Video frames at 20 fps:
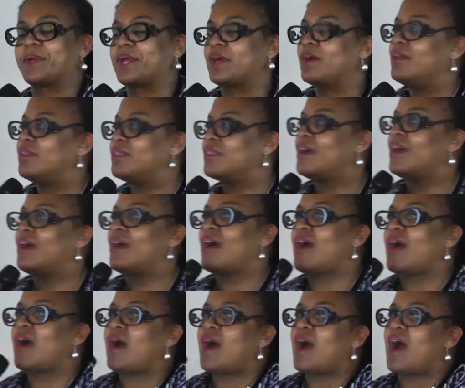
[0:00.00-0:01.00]
Public Health.
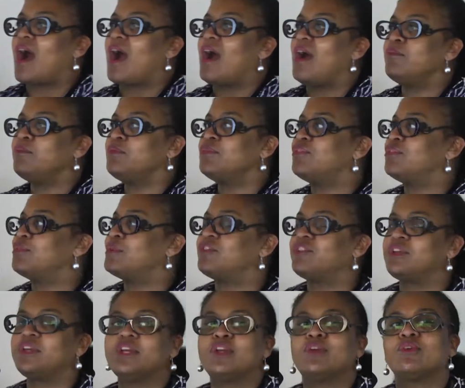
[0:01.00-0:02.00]
I'm
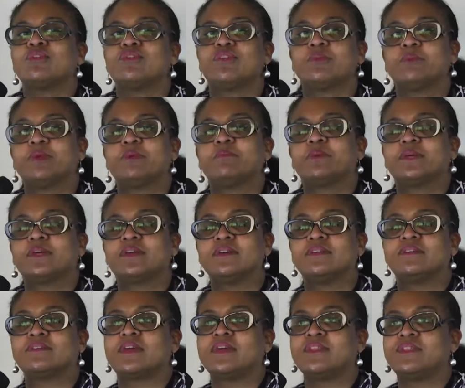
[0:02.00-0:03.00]
switching gears a bit
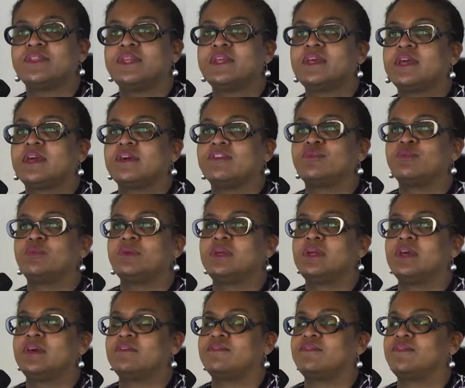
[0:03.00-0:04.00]
because I think as we
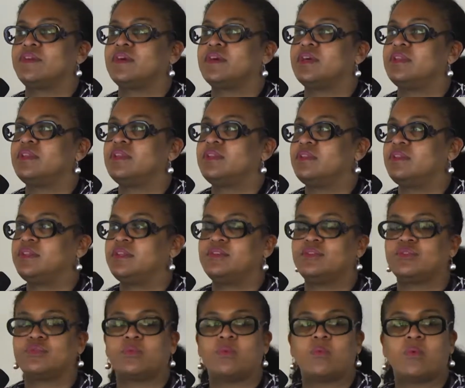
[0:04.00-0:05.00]
have done
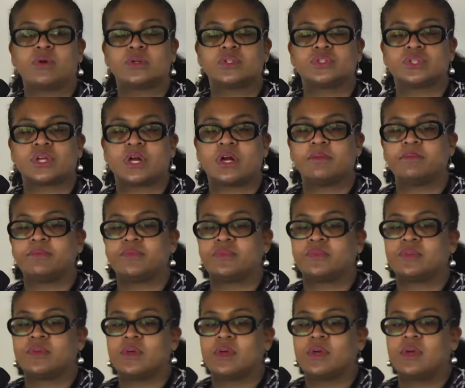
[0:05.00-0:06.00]
these workshops,
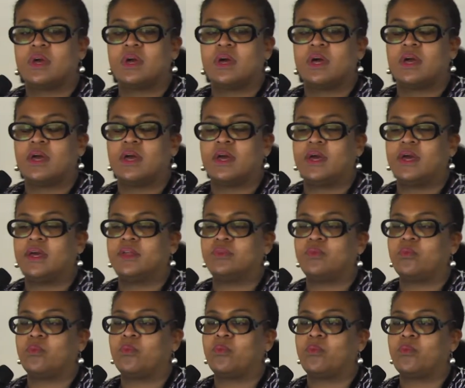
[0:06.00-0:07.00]
and
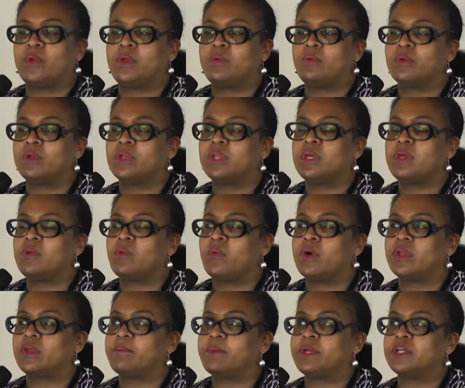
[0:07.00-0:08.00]
we really
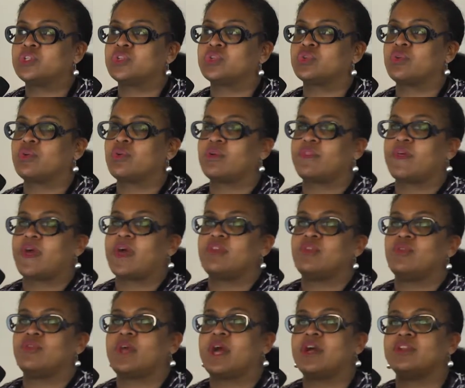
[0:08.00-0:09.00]
want to make sure that
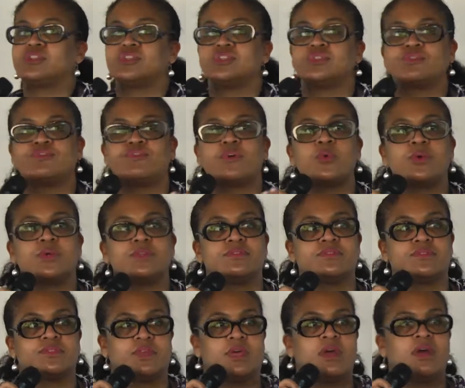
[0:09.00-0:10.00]
you're not just
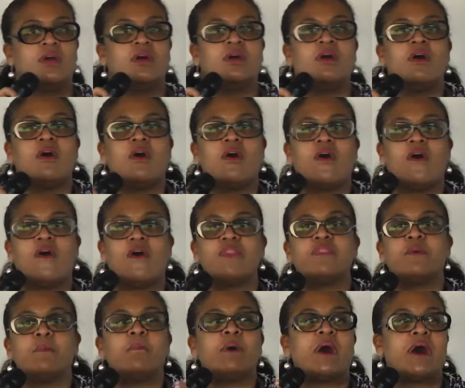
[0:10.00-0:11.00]
focused on
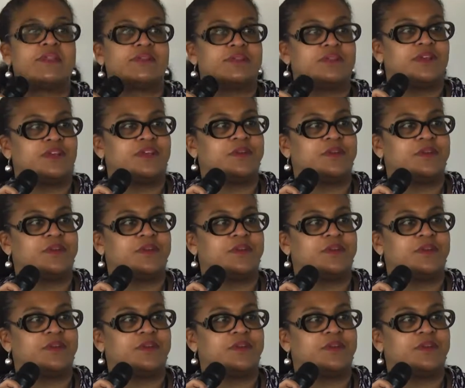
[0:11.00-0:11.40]
the modeling.